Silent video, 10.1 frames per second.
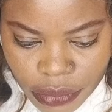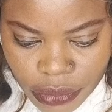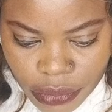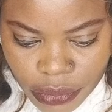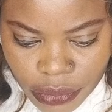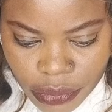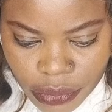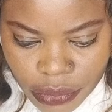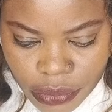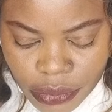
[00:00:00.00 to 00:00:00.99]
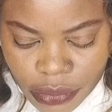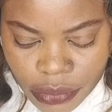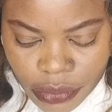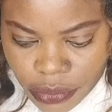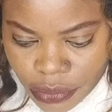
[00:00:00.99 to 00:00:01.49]

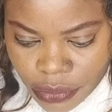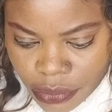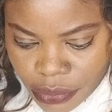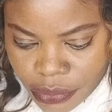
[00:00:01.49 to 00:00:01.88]
No one is speaking in this clip.